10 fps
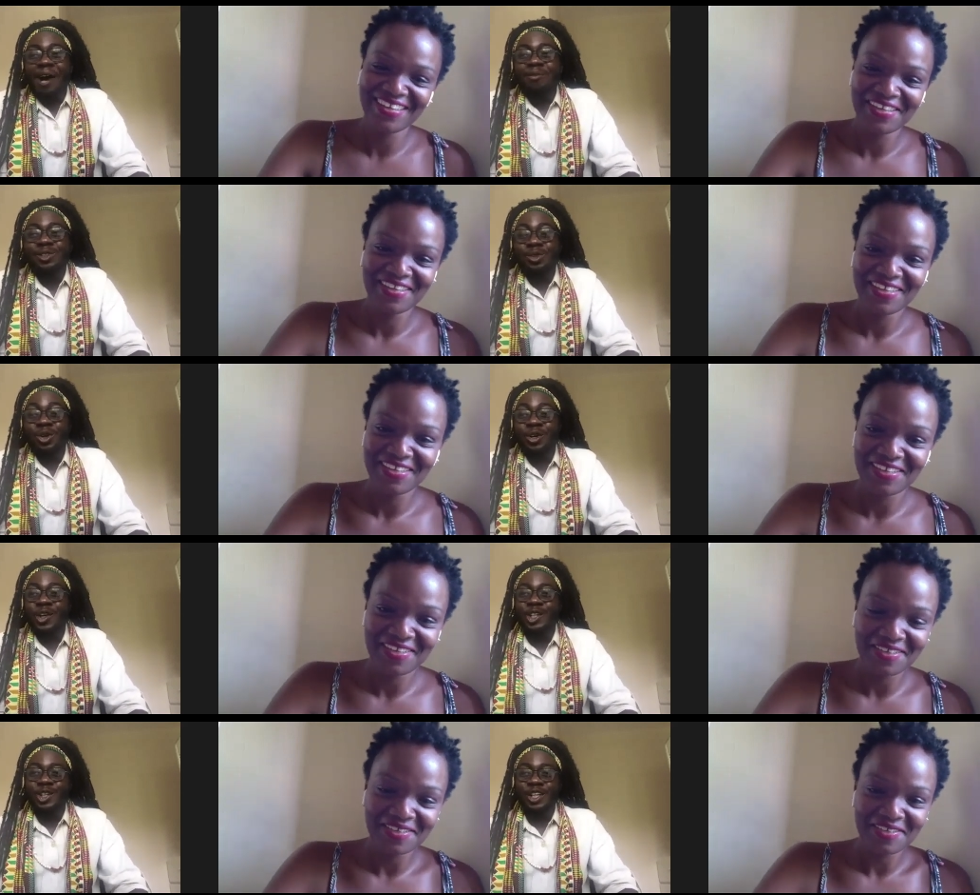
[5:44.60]
Speaker 1: um,
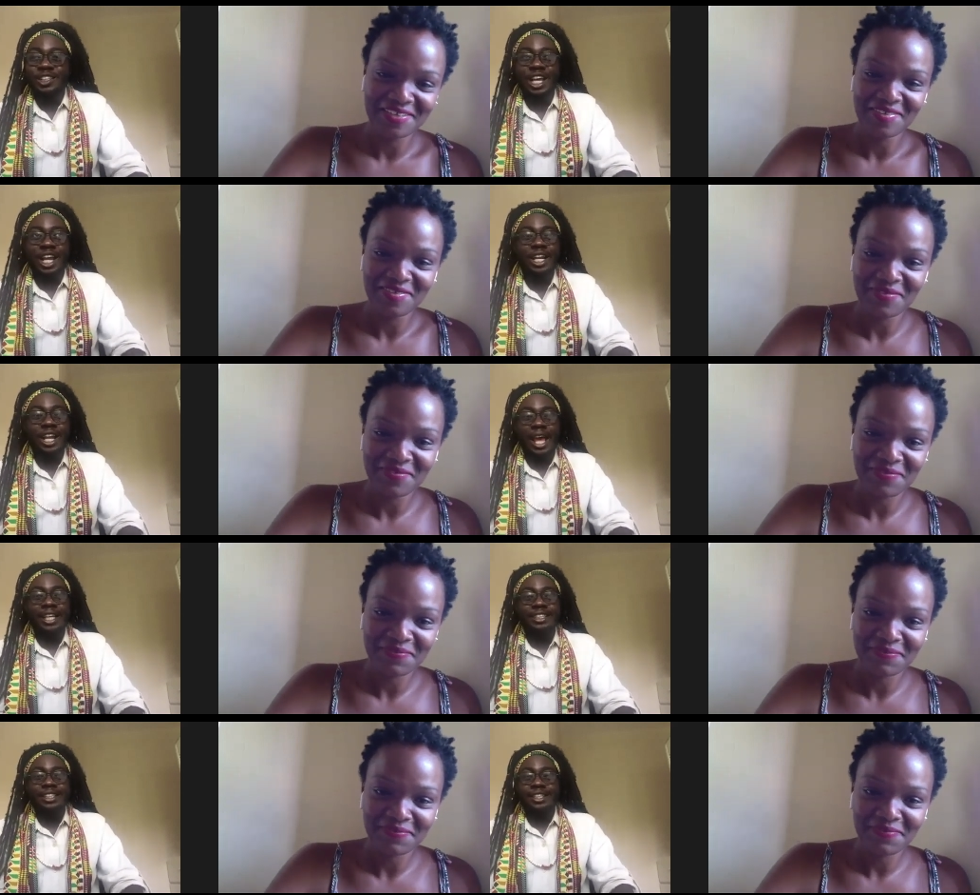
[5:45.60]
courageous and I
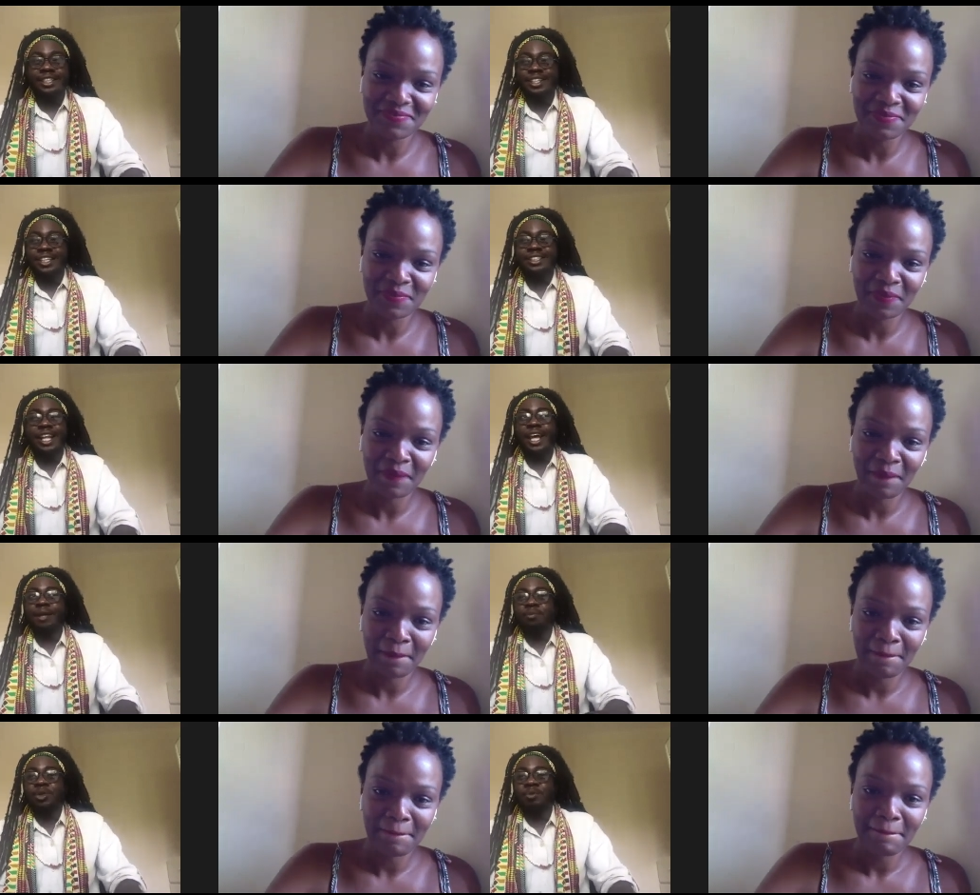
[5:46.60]
see things and I
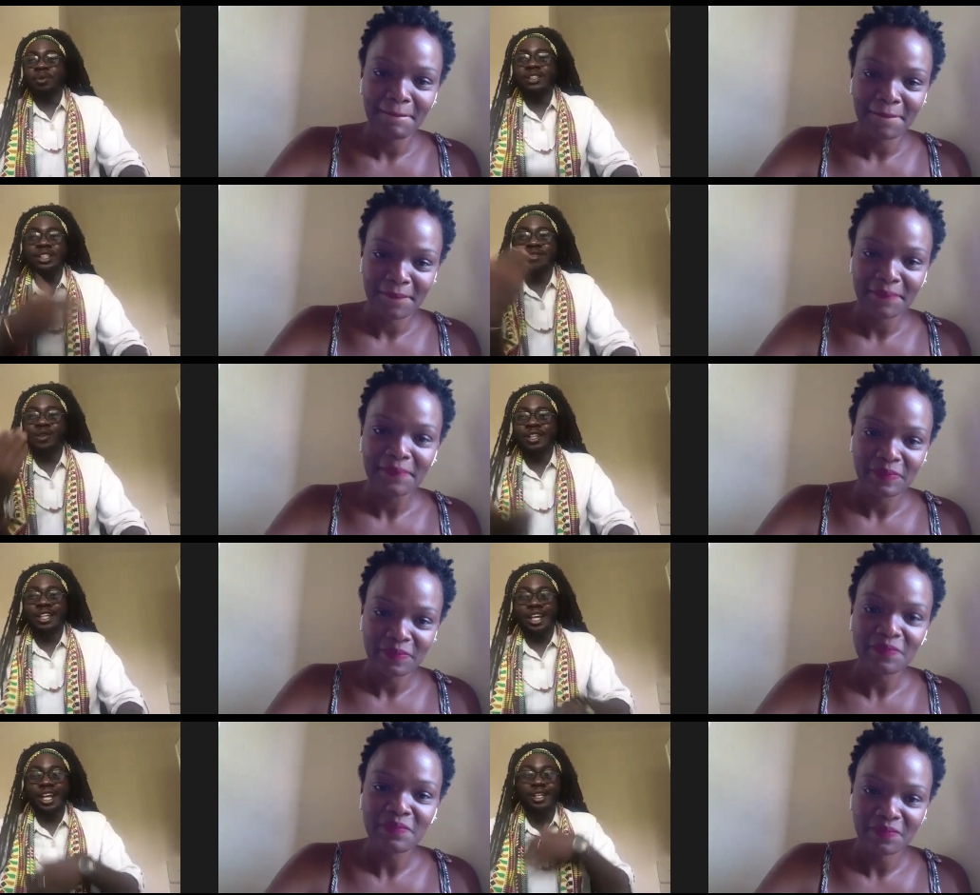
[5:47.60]
put myself out
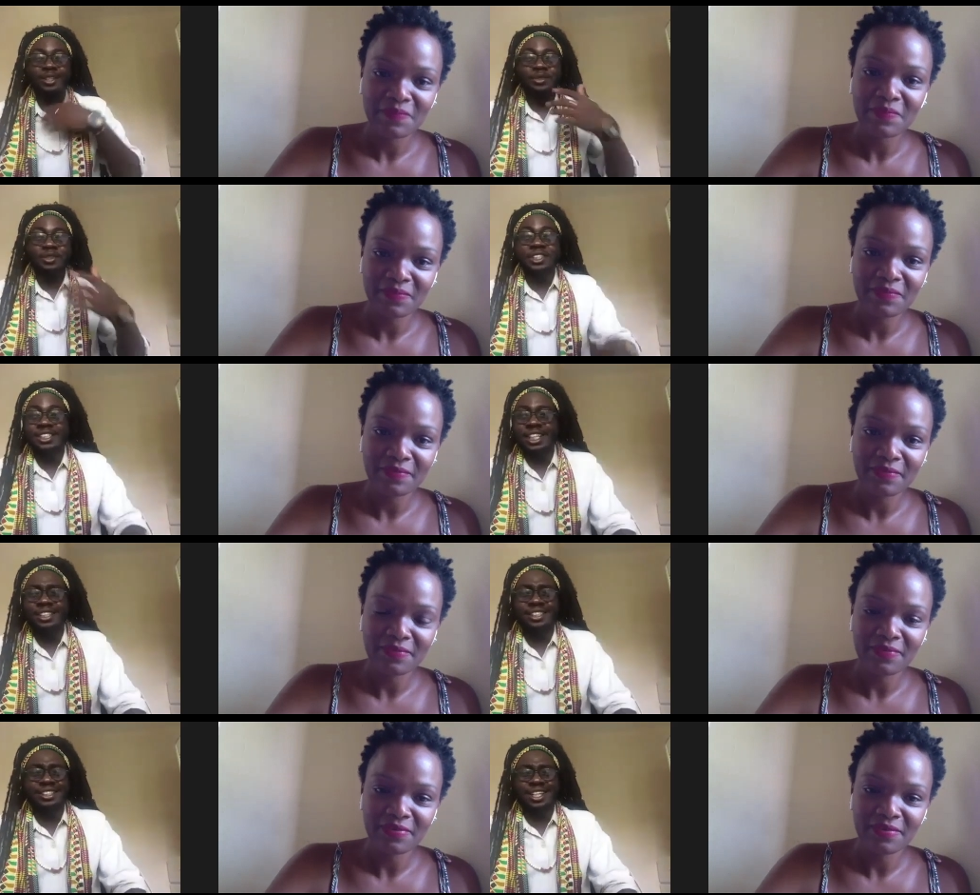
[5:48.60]
there and I do things. And
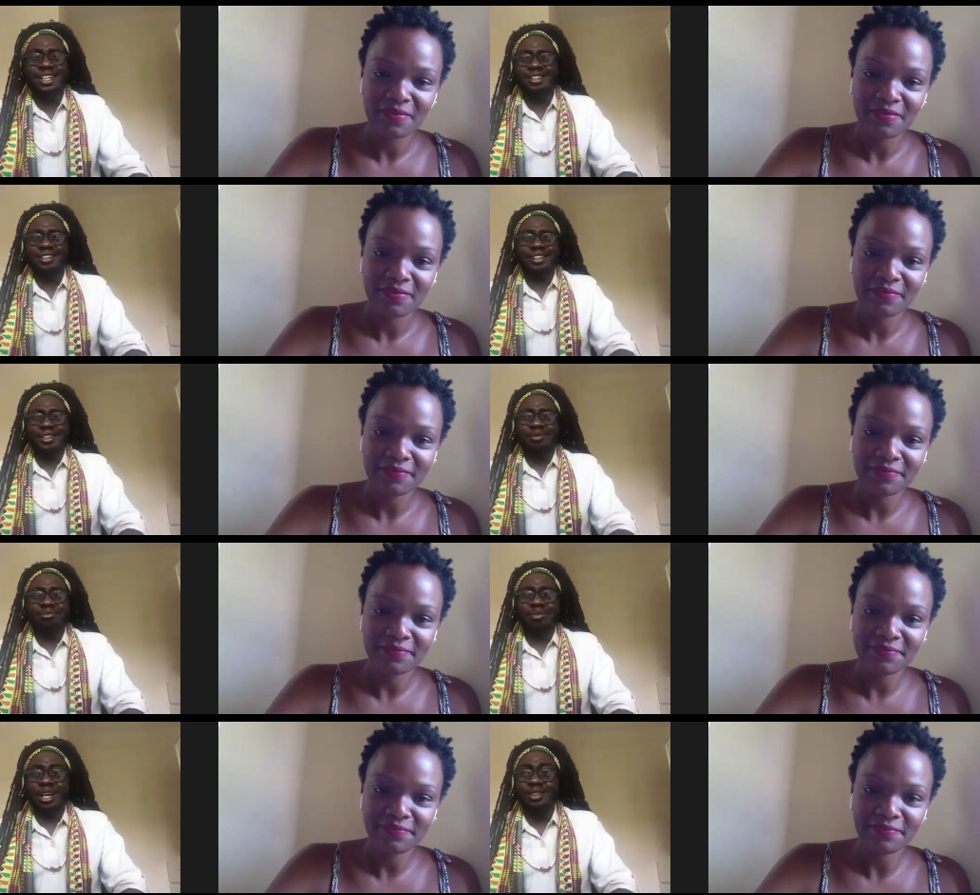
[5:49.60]
she's like,
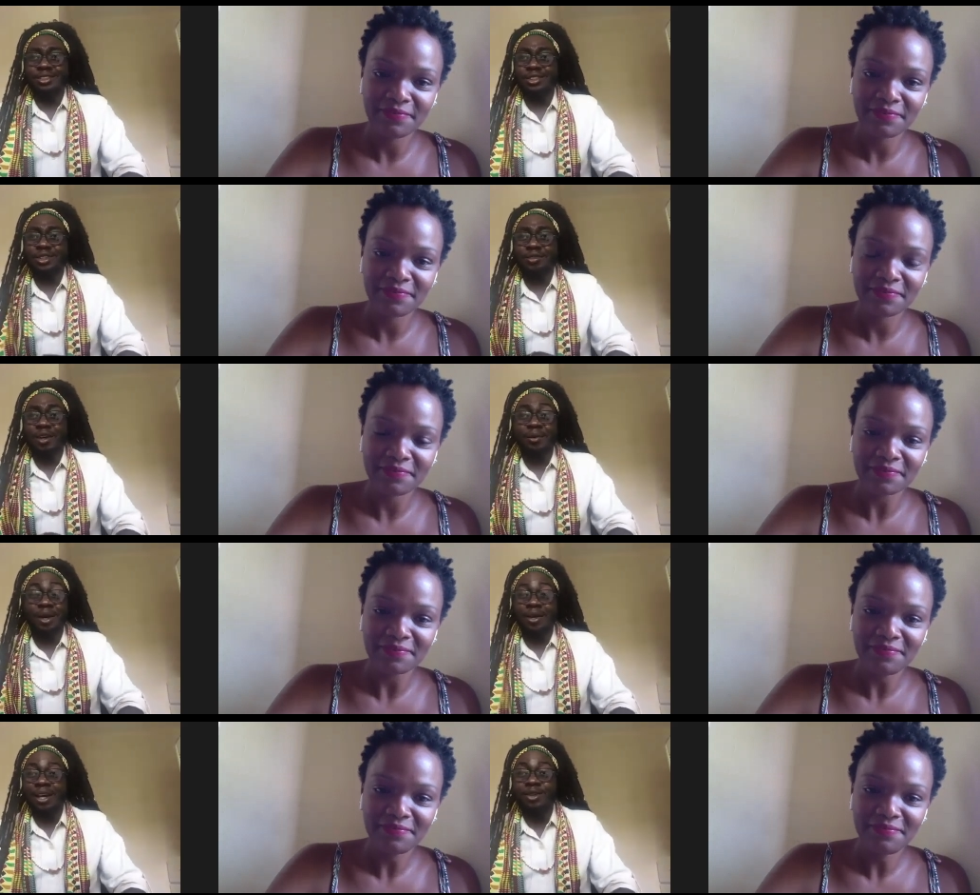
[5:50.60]
I don't see you. I'm,
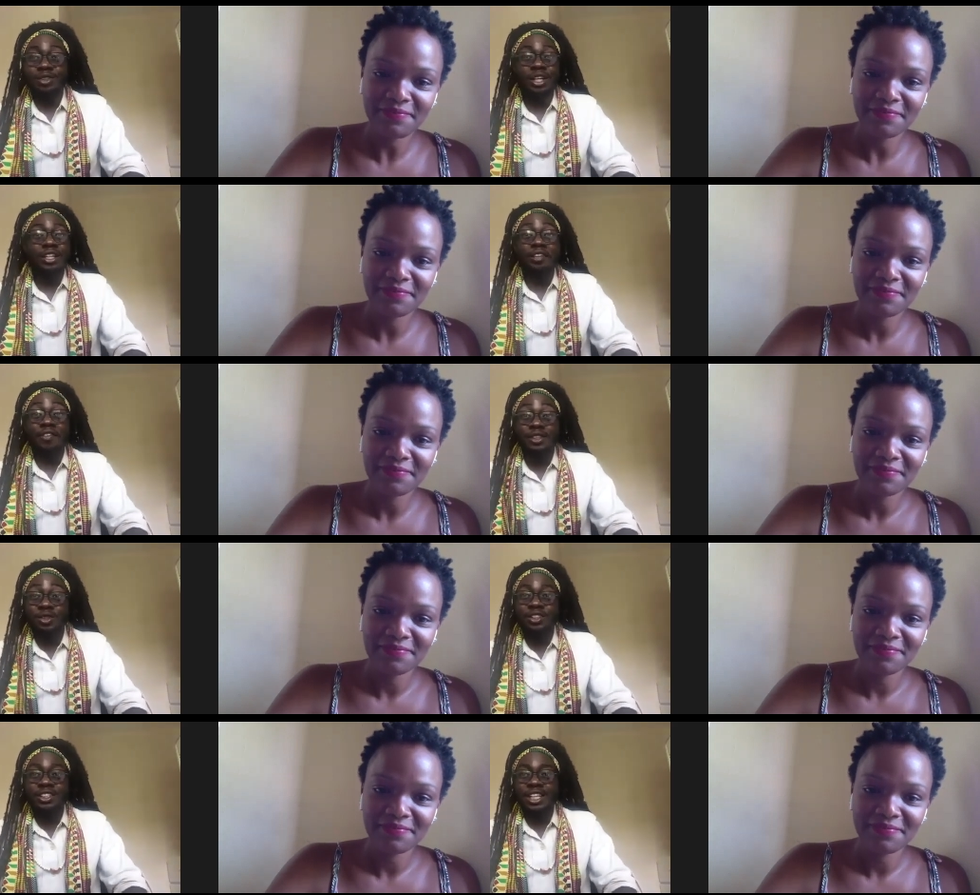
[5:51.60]
I don't. I never see
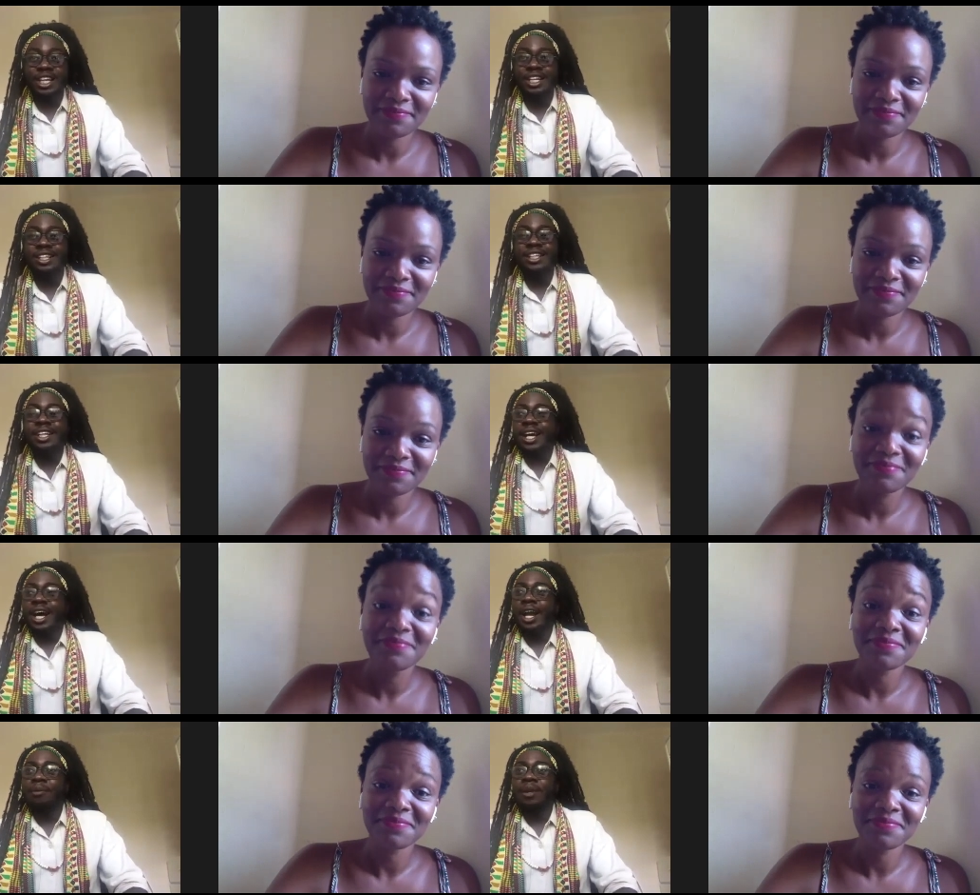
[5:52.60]
you scared.
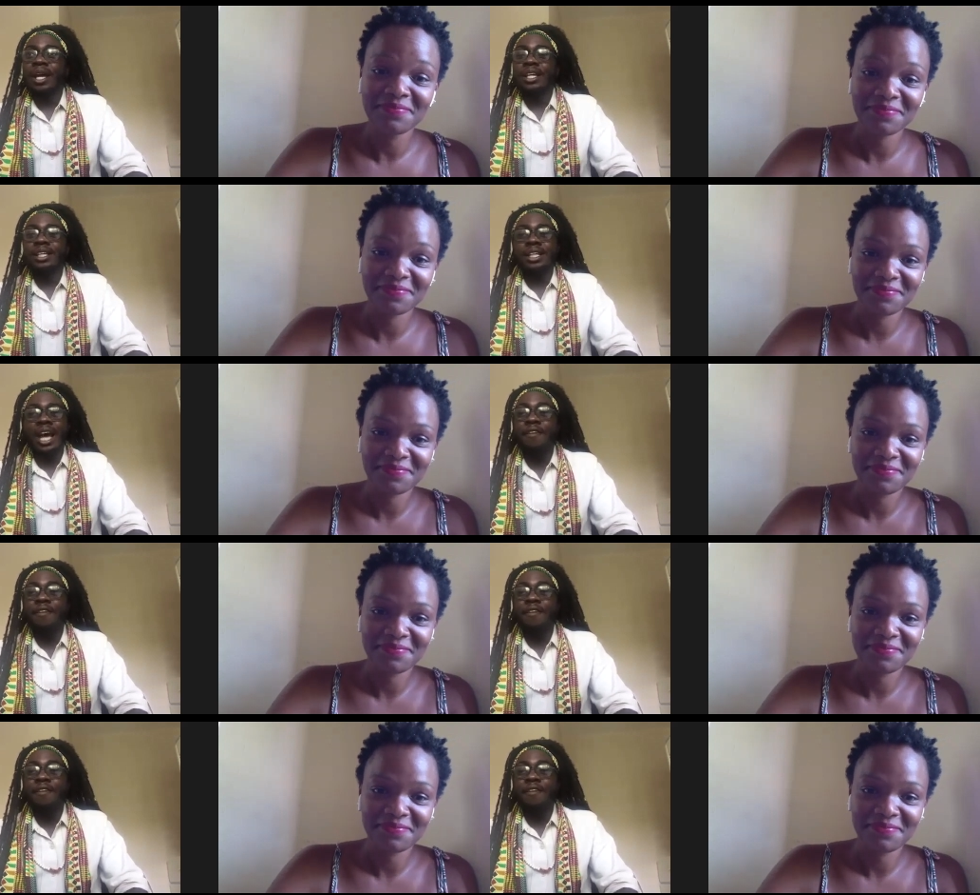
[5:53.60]
And I'm mm-hmm. like, yeah, hmm.